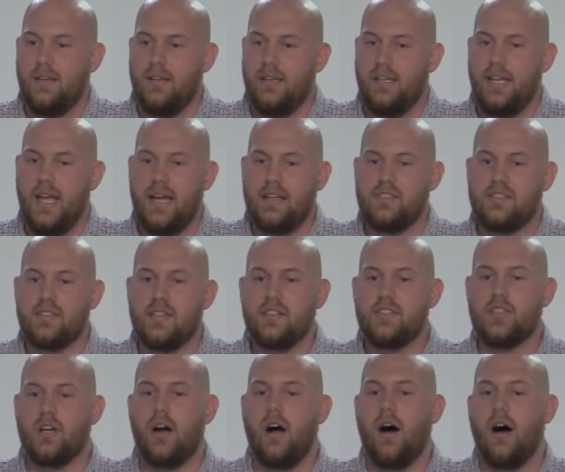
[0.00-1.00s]
He had
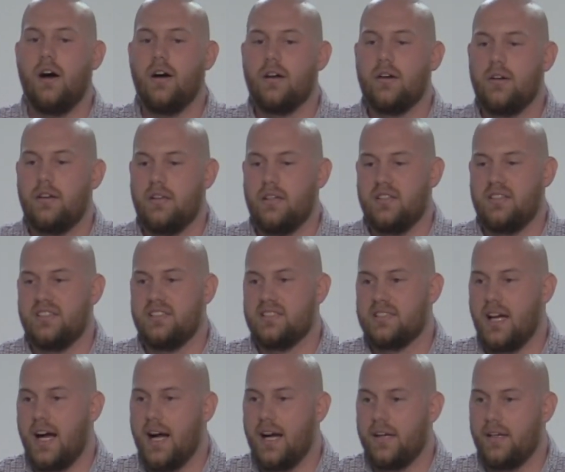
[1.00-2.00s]
such a hunger and a
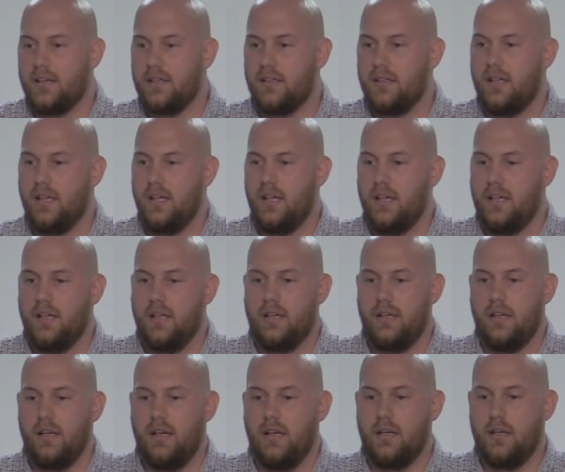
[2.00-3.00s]
desire,
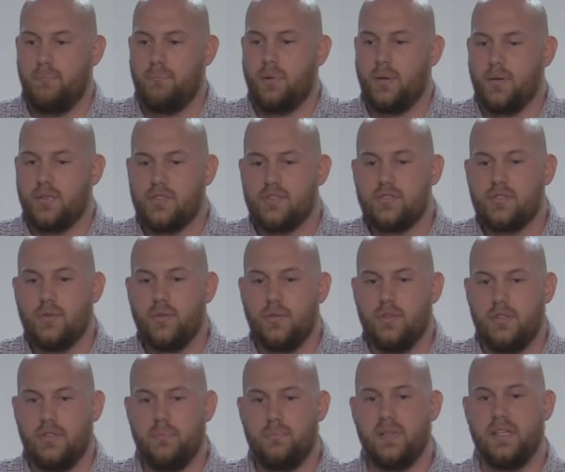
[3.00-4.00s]
a
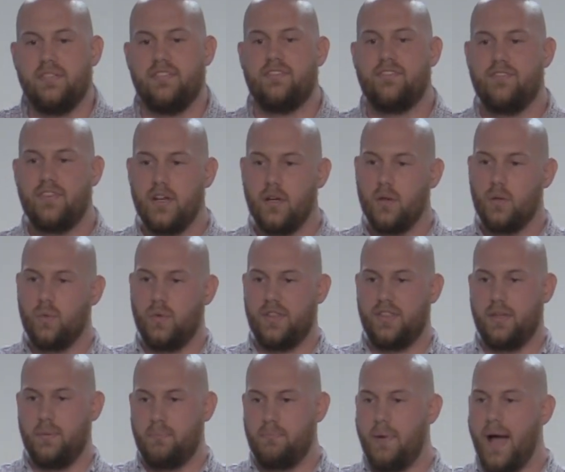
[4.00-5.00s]
pursuit to be filled
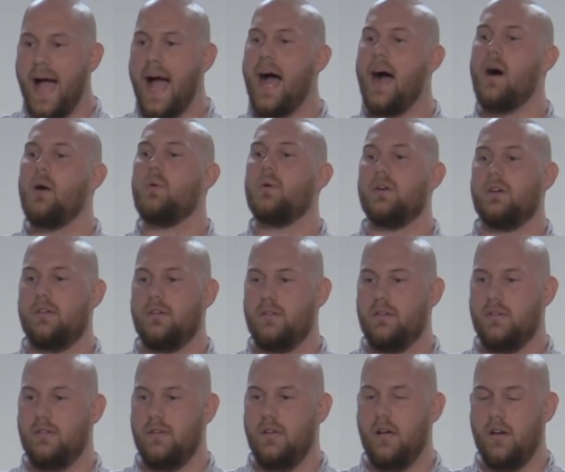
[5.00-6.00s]
with the power
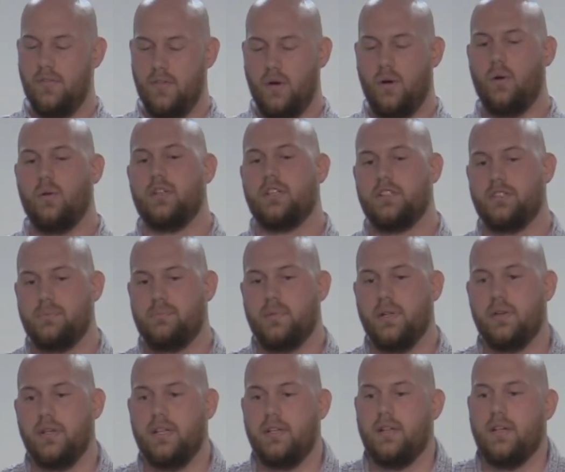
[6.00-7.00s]
of the Holy
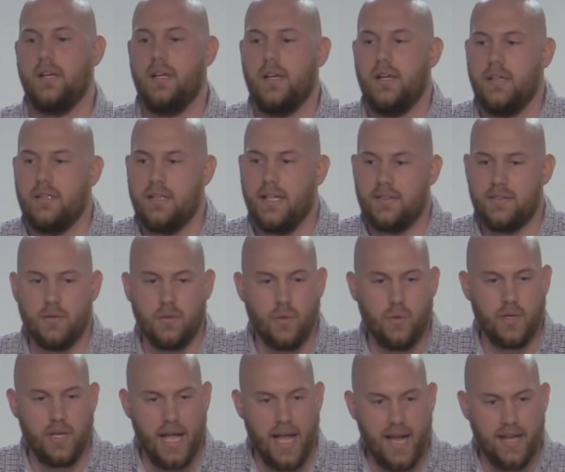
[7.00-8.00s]
Spirit, that the
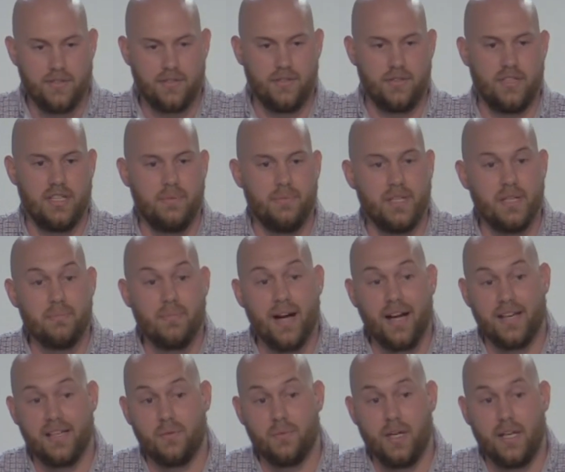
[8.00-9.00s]
Lord answered him in a
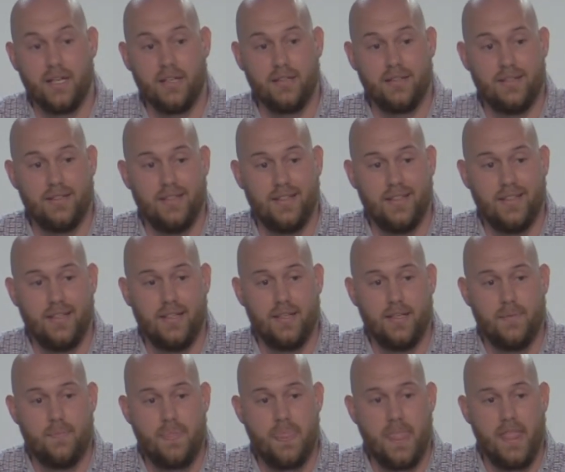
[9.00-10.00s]
mighty way.
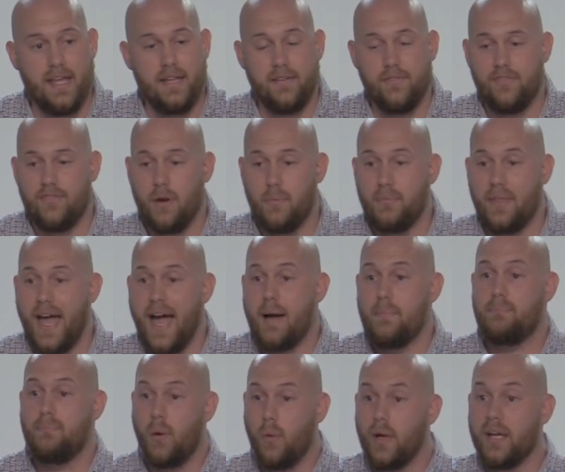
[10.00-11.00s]
And from
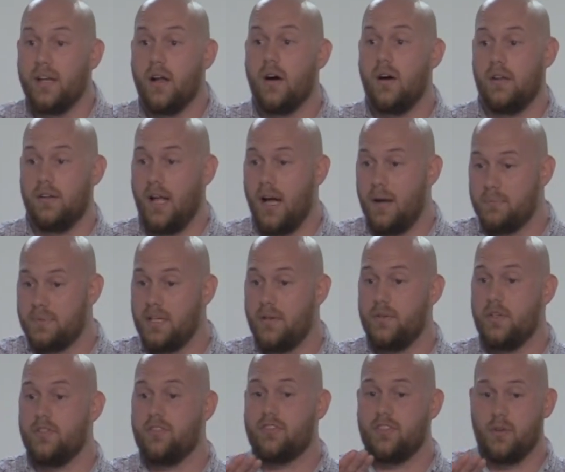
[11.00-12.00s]
that point on, I'm
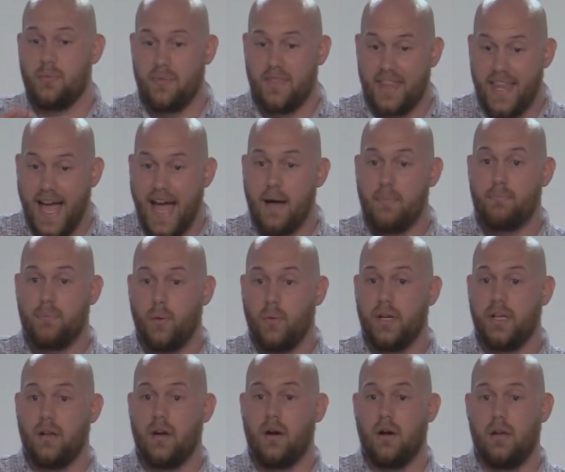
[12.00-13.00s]
telling you, from that
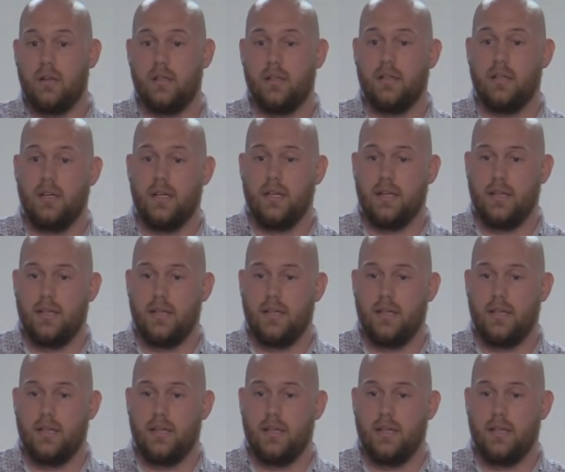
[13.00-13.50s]
point on,